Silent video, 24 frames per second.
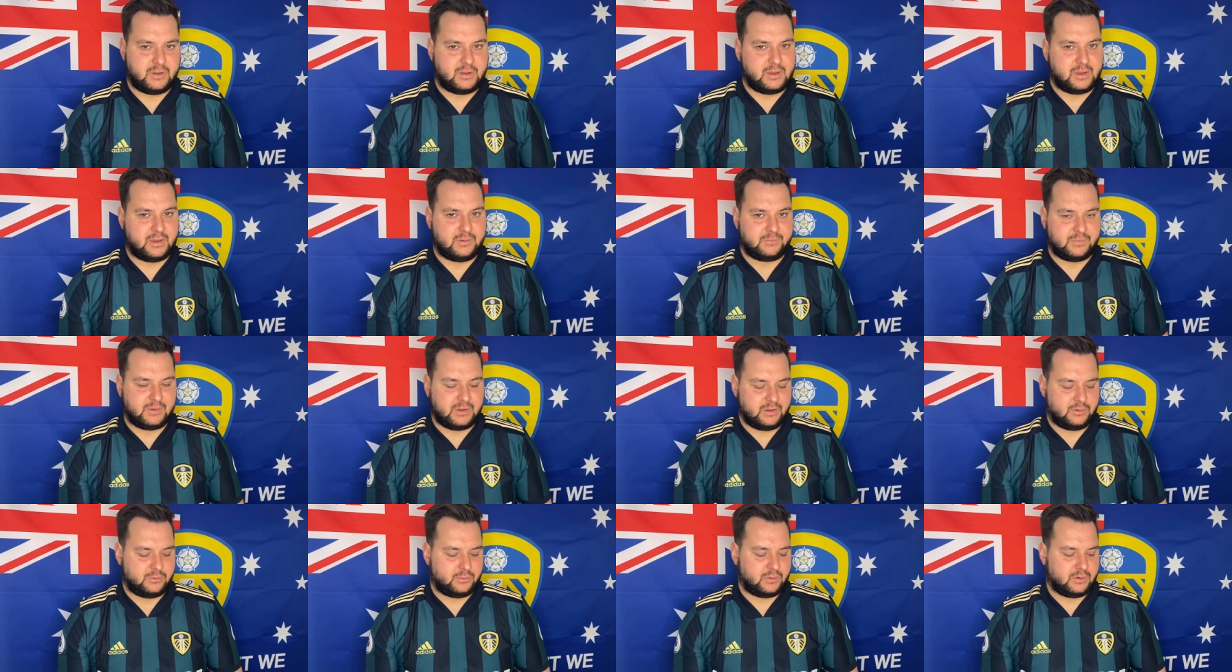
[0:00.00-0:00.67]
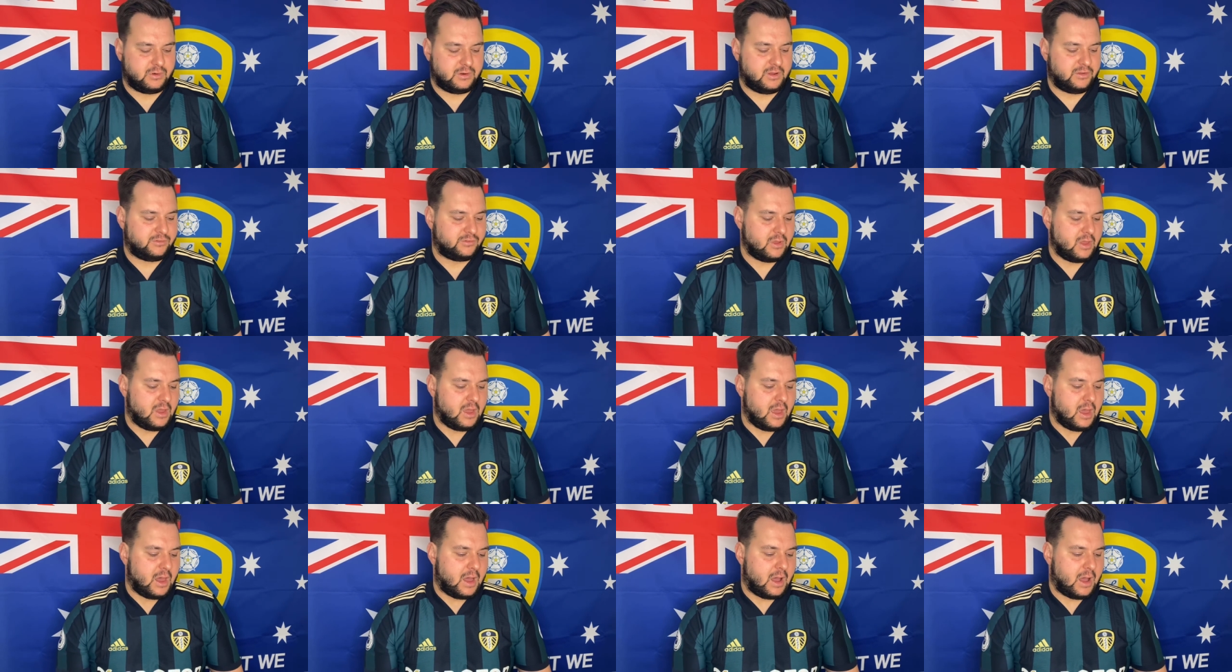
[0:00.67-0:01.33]
yeah, it is what it is.
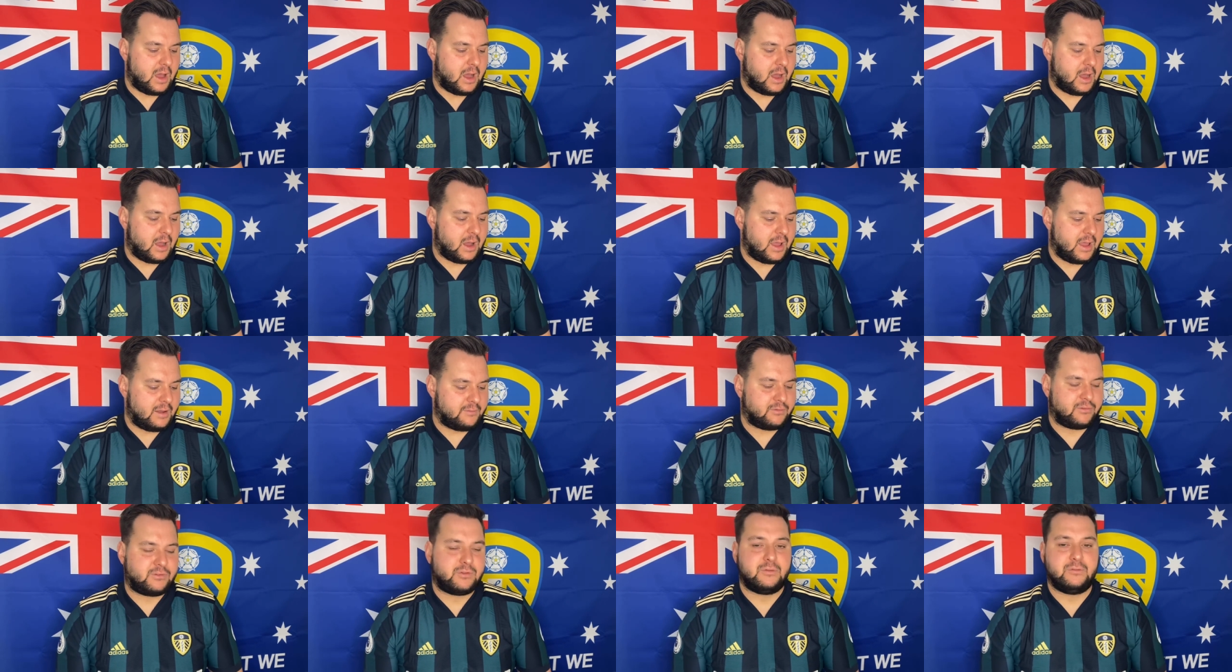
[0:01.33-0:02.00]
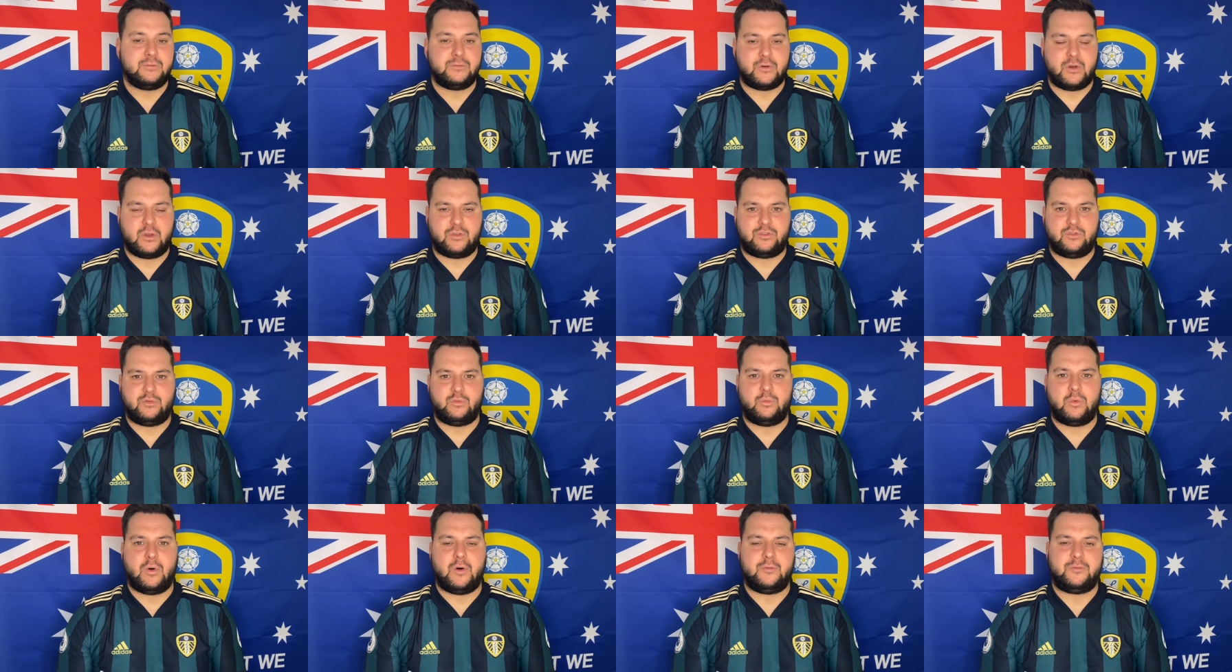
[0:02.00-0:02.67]
Everton
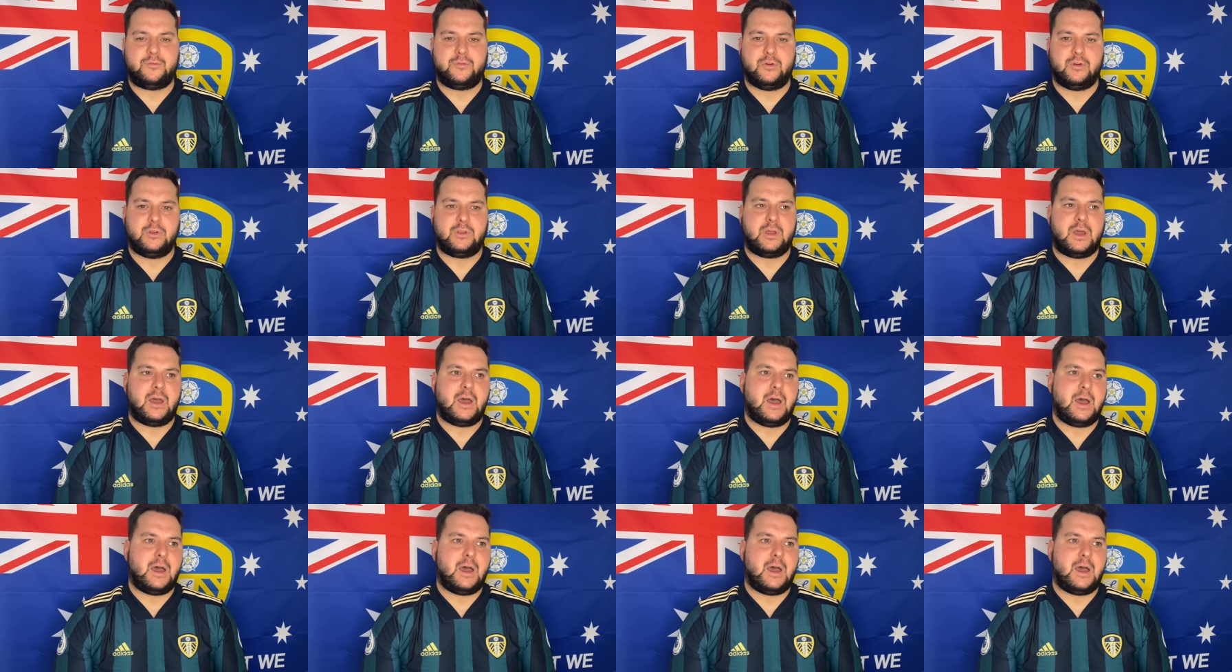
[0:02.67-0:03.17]
versus Watford.